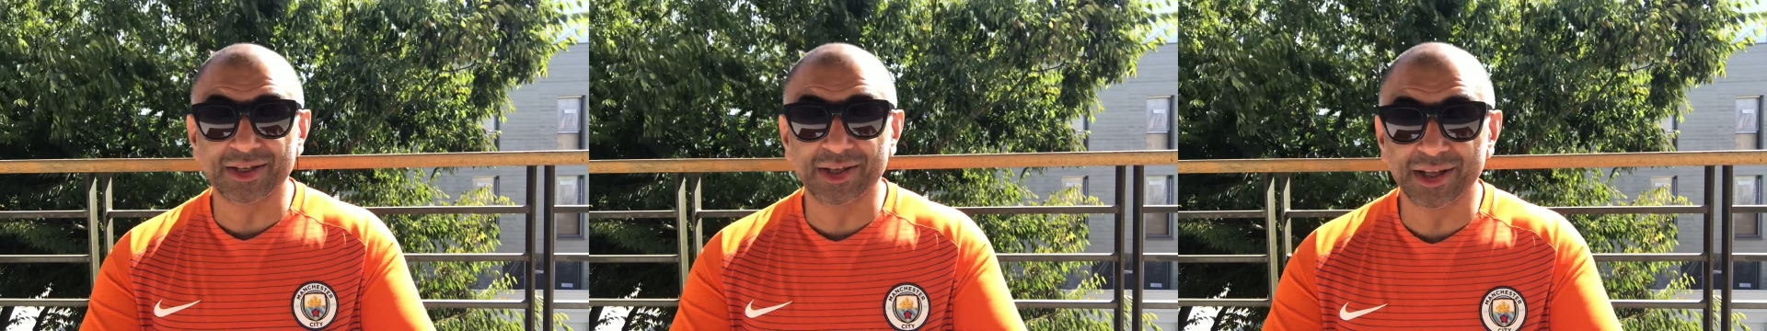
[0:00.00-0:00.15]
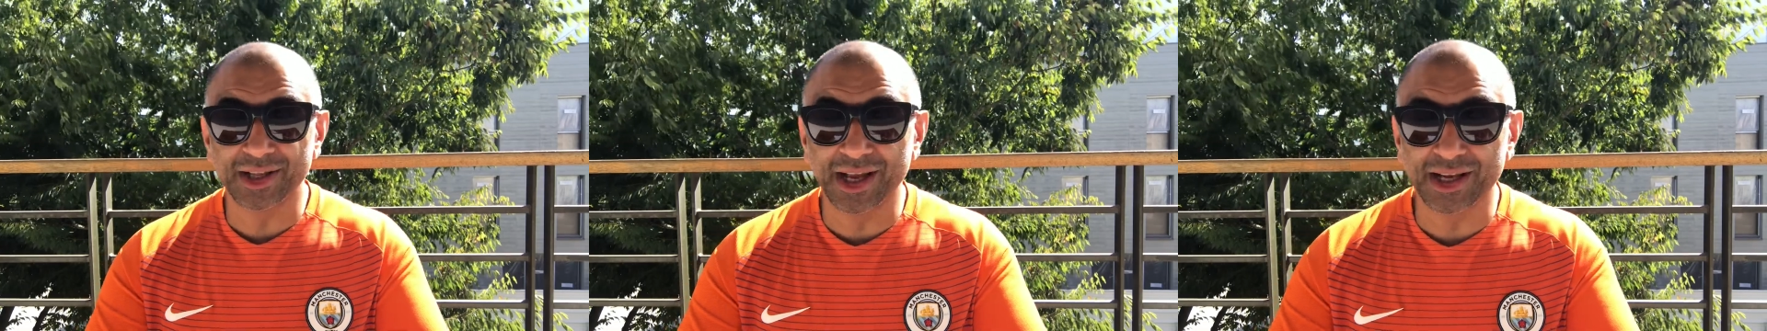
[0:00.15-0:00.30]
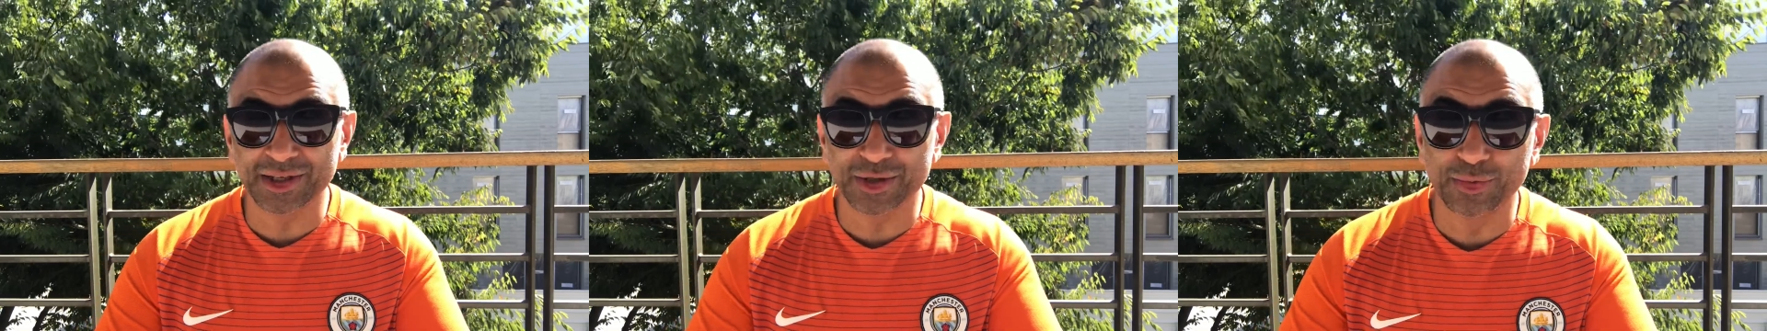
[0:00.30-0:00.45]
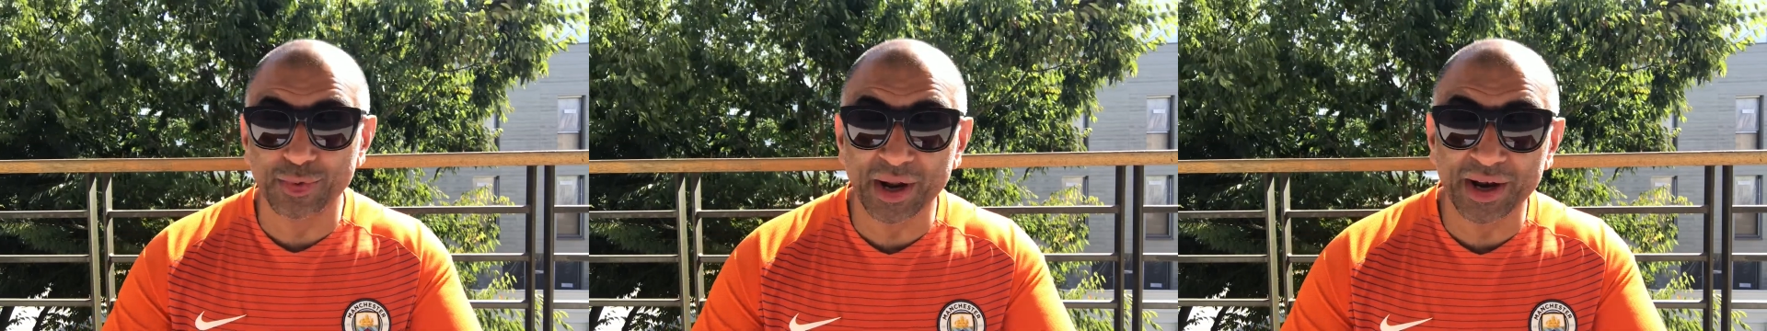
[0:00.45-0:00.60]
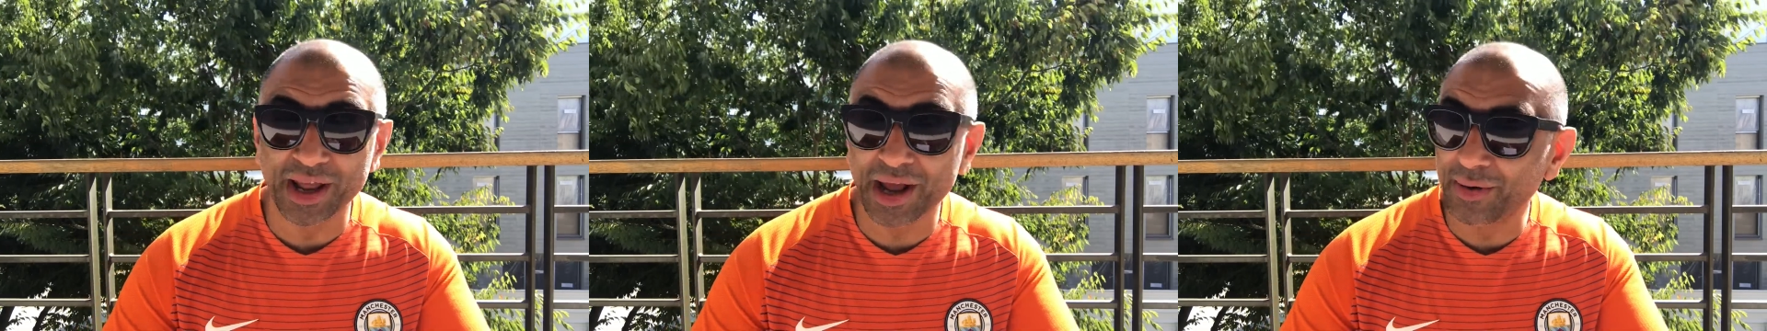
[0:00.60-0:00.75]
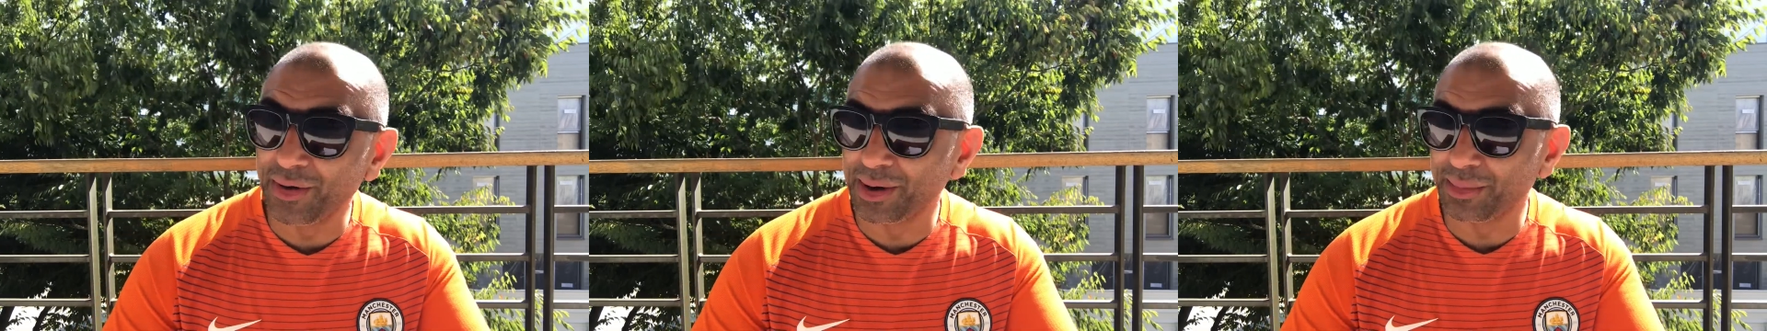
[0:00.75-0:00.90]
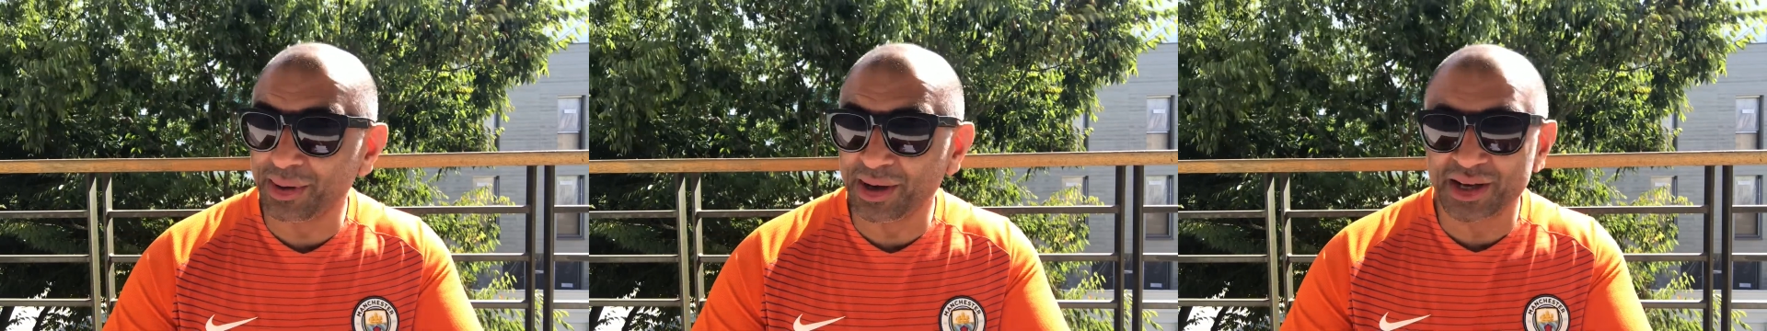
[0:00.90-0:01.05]
that's a red
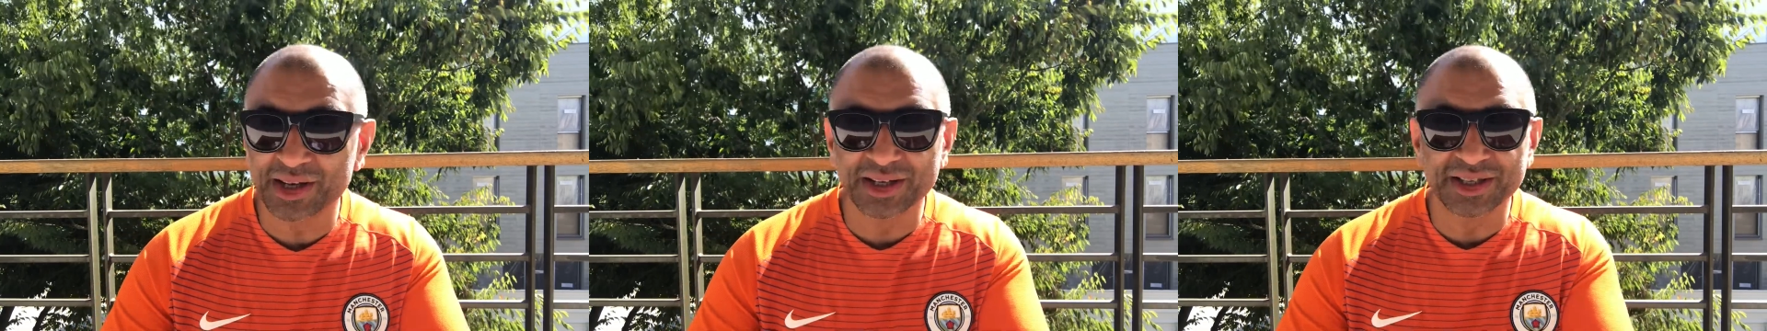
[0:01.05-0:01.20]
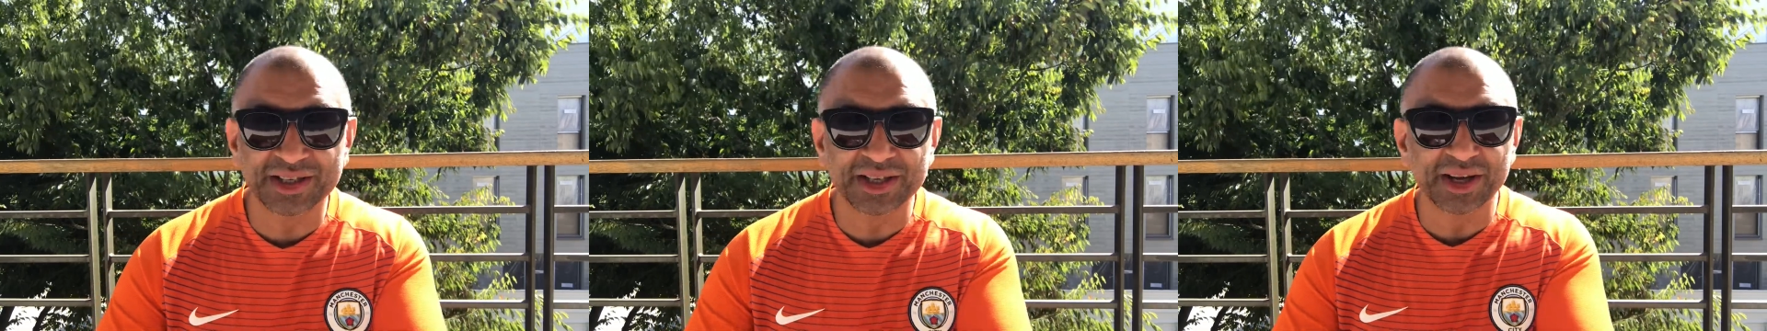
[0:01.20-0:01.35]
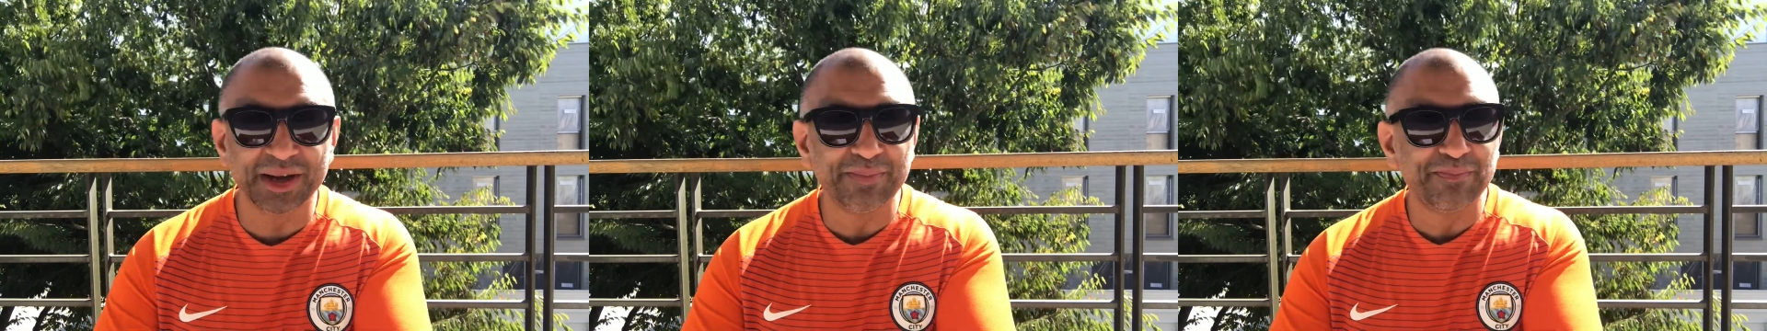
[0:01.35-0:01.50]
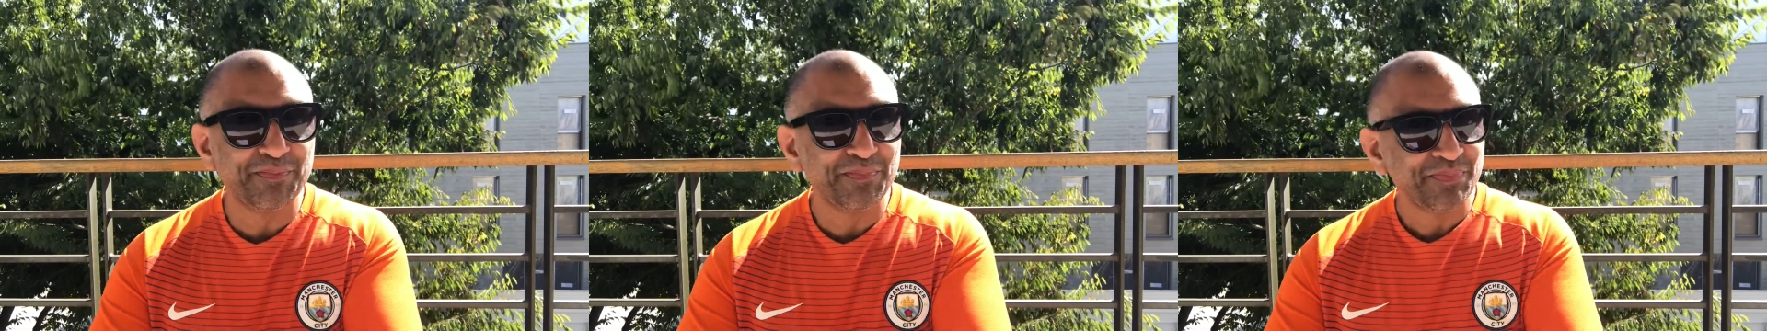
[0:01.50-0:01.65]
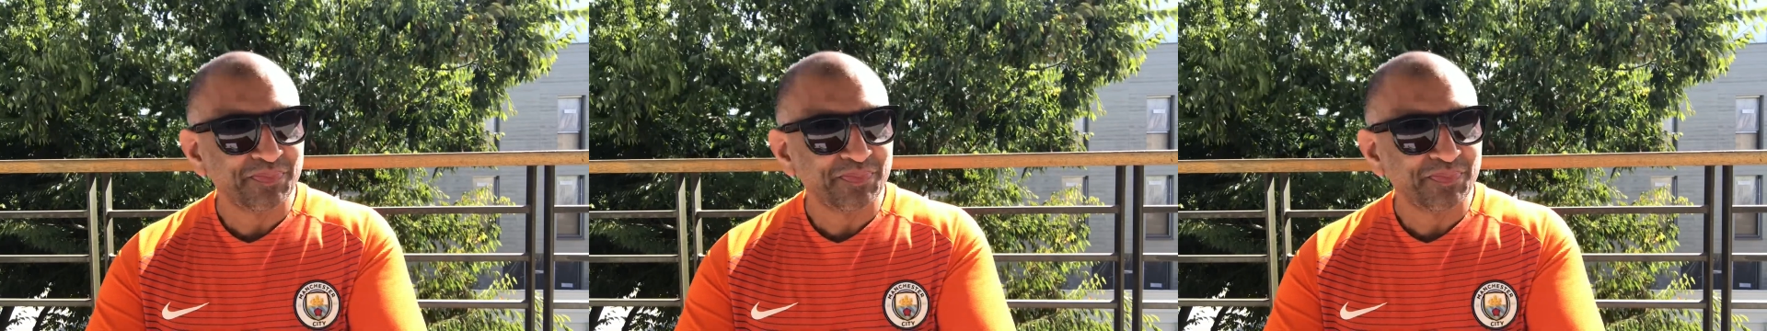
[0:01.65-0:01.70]
herring, because Aaron